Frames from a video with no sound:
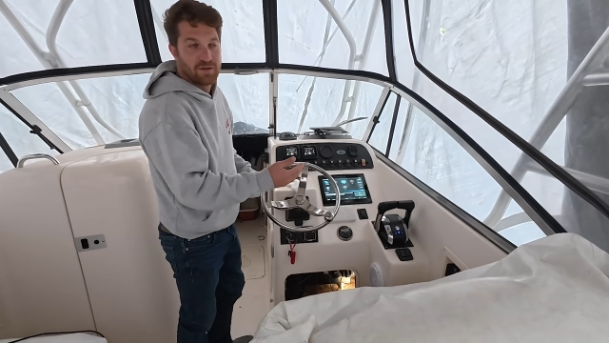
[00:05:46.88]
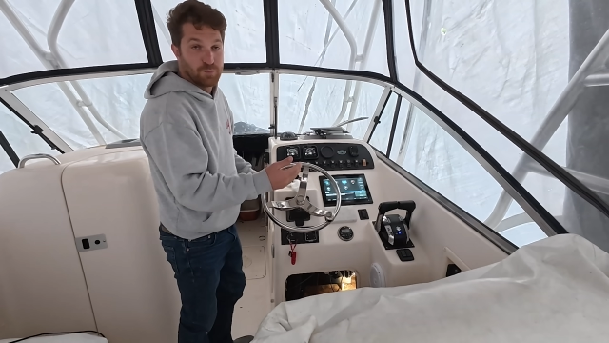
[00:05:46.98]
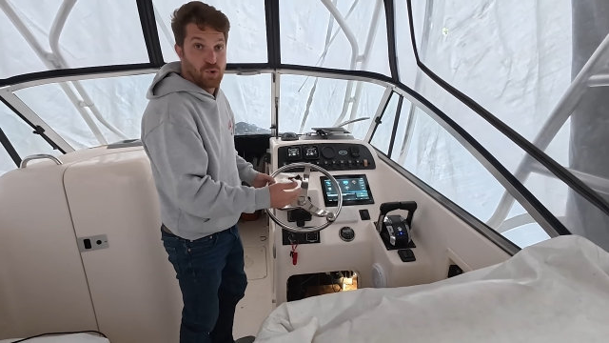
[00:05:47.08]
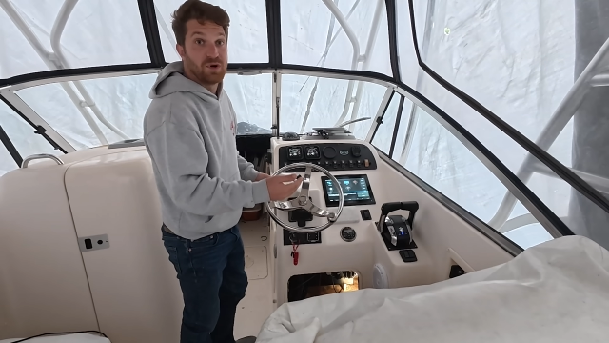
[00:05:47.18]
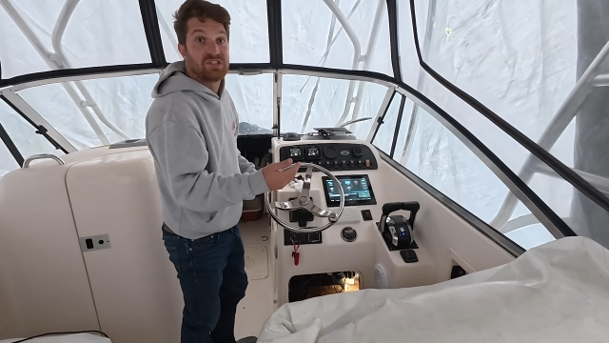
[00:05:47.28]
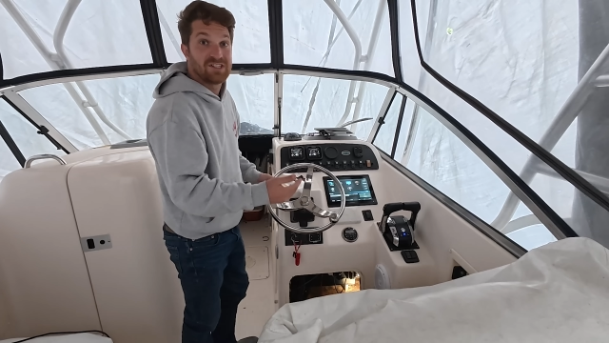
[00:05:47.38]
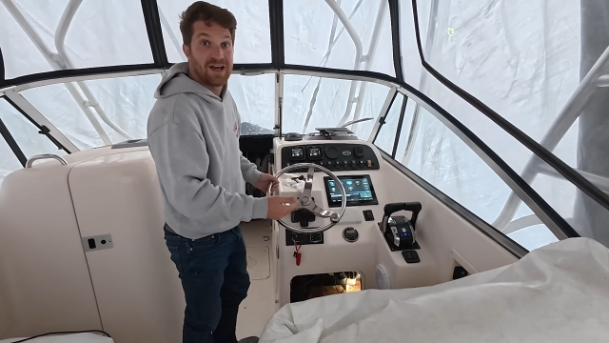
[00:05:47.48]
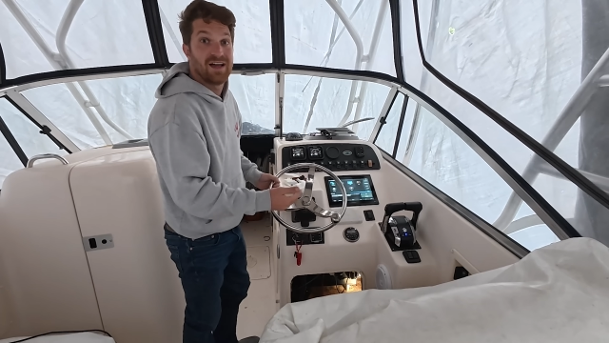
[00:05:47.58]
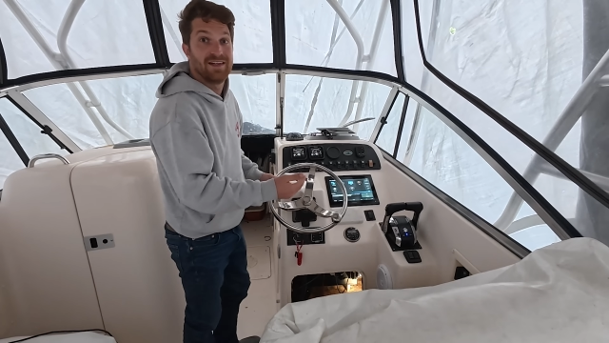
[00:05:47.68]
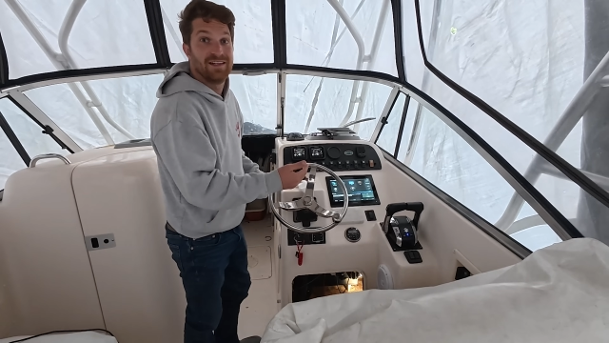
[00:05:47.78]
the port
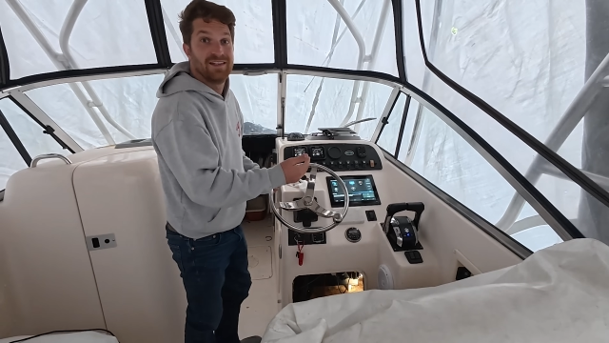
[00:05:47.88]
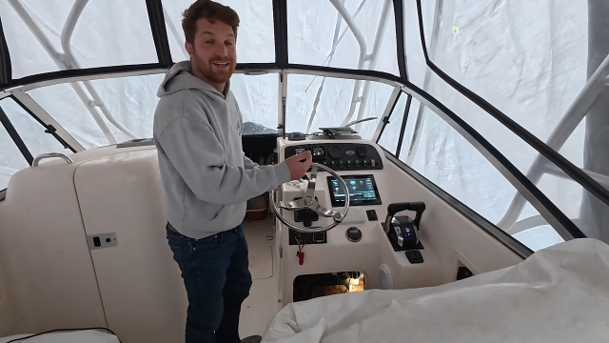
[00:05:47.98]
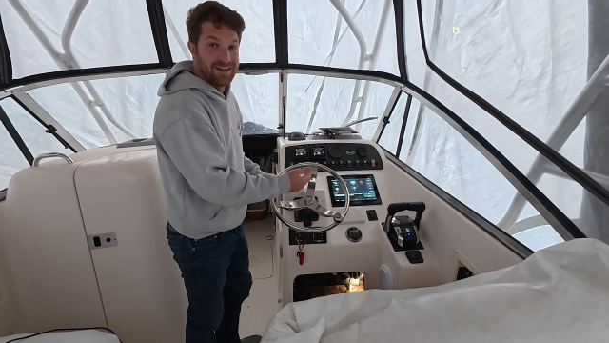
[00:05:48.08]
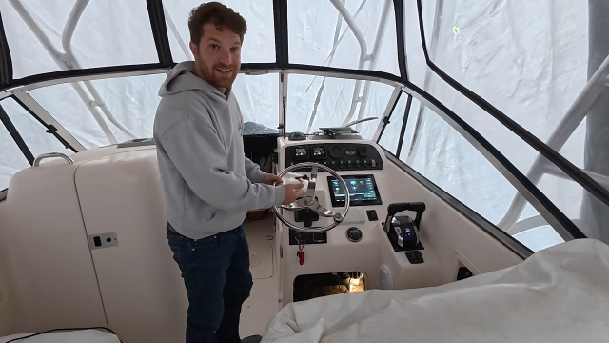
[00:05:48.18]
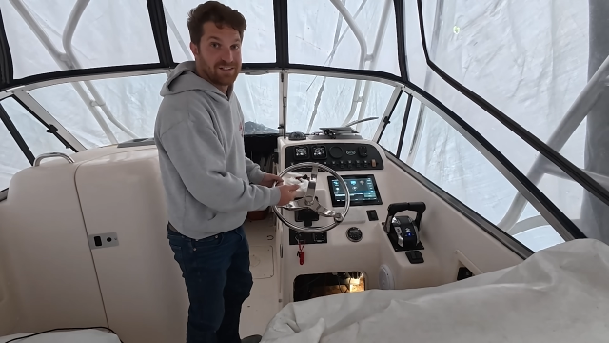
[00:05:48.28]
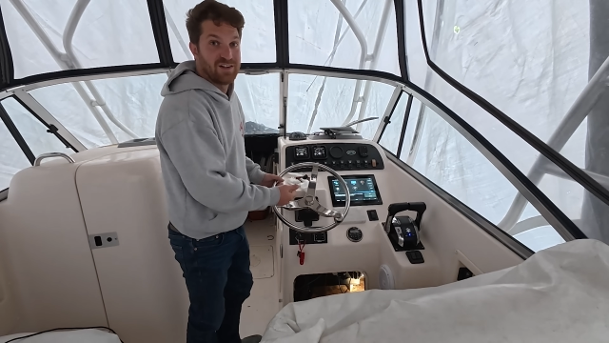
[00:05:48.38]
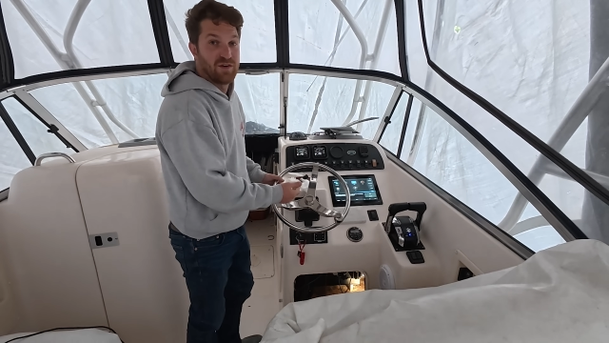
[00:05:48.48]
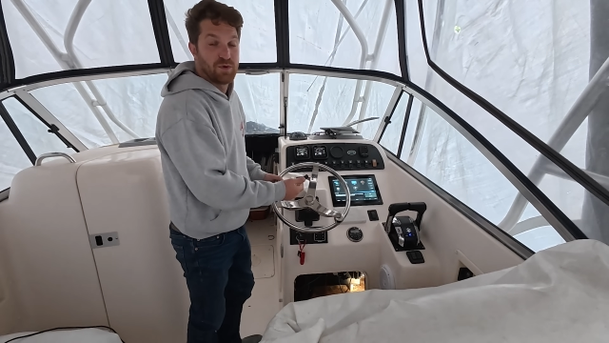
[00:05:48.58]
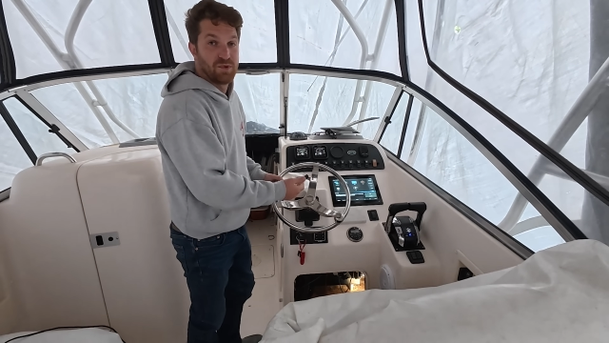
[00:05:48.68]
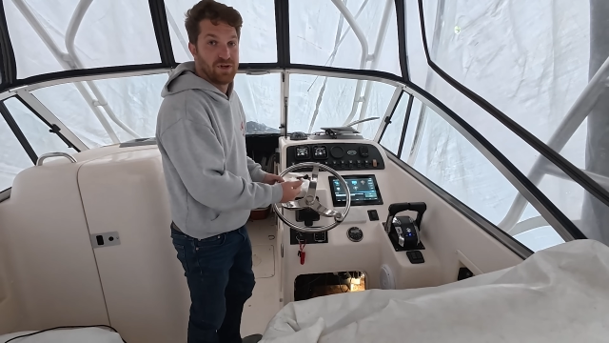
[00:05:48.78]
side connector, and
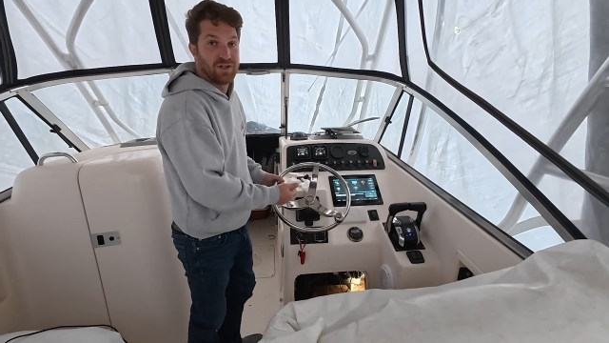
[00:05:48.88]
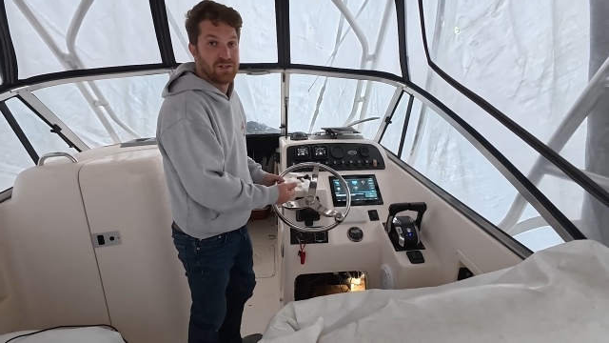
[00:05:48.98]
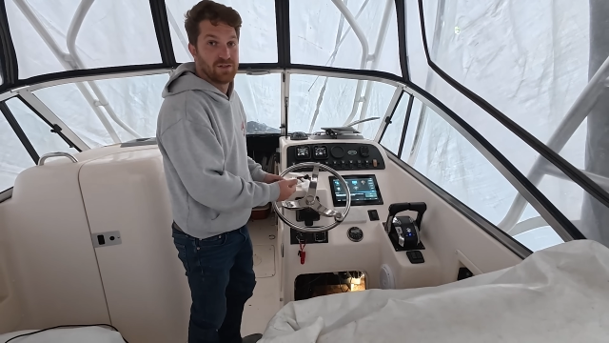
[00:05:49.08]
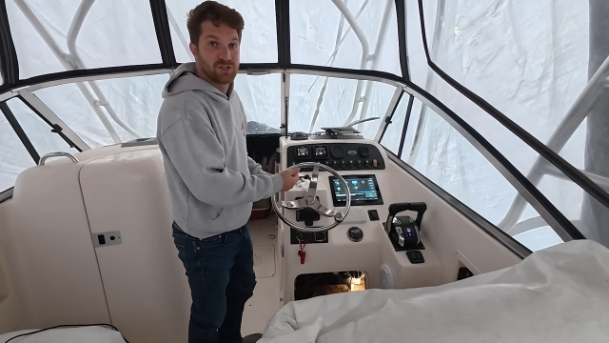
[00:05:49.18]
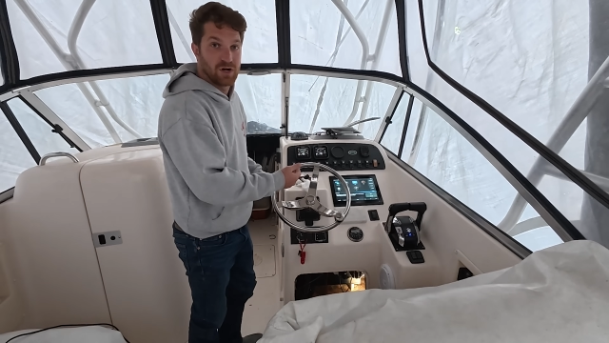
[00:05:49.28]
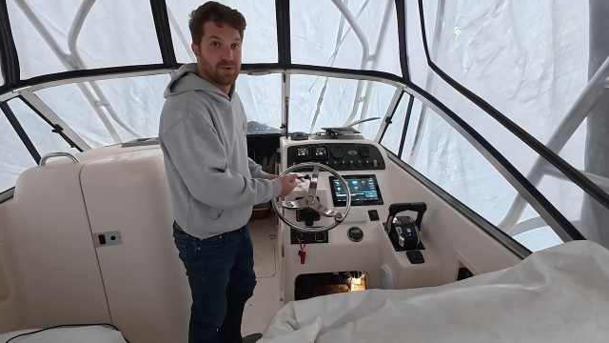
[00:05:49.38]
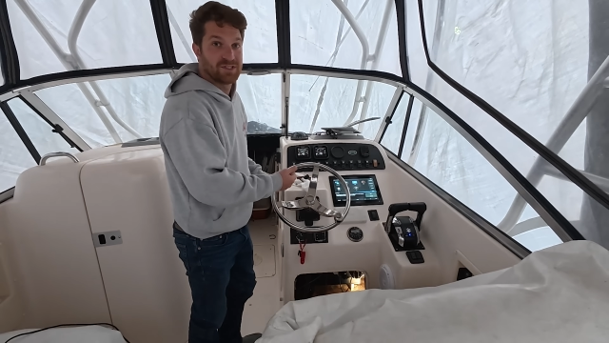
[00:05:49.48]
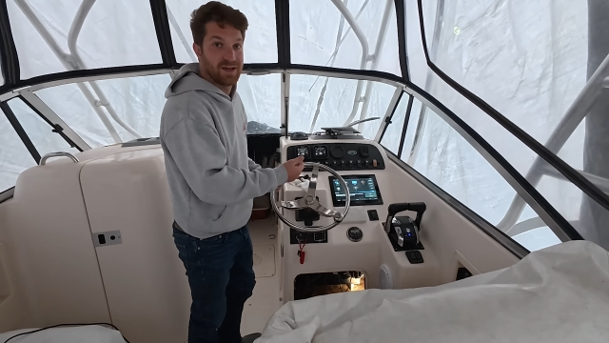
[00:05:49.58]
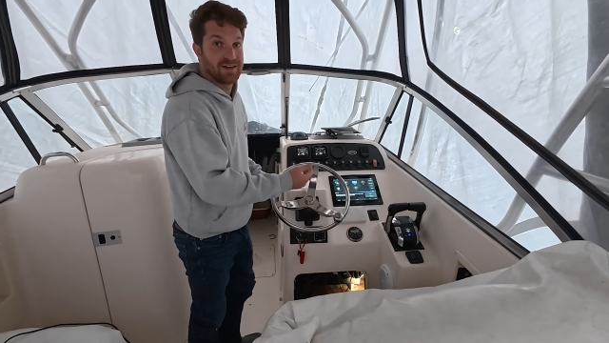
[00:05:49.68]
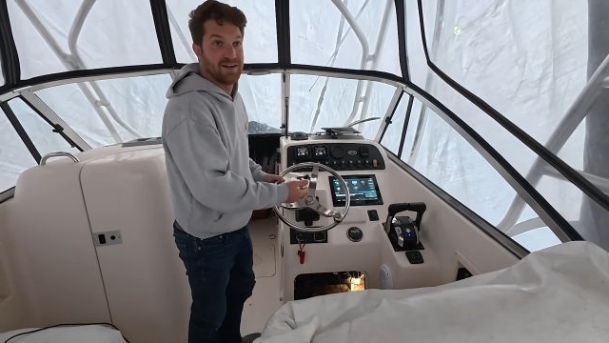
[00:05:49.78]
I'm going to plug it into the starboard
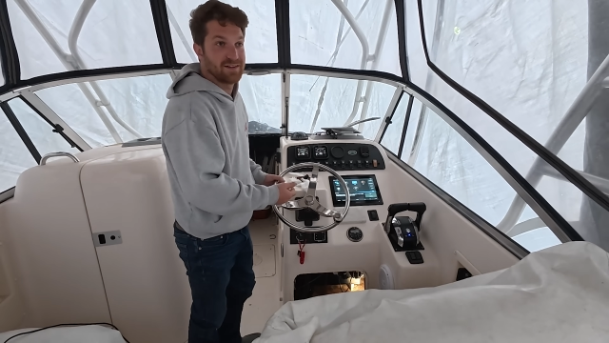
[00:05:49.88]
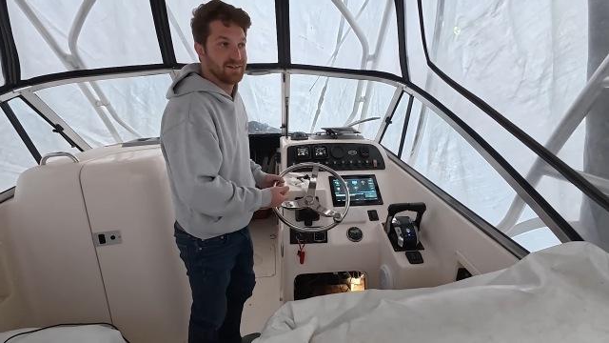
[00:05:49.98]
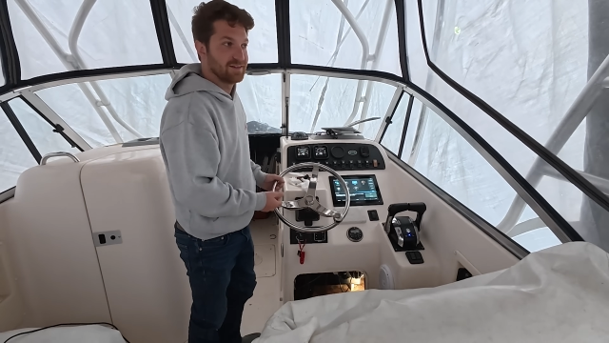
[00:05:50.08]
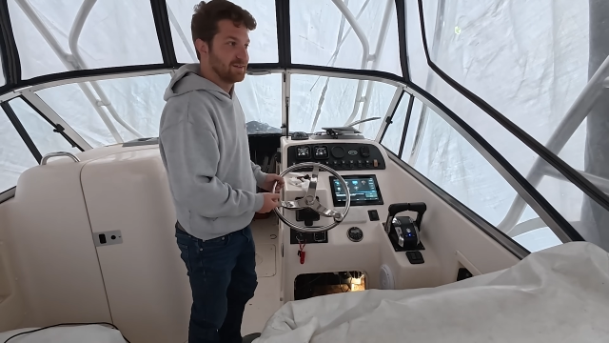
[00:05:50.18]
side connector.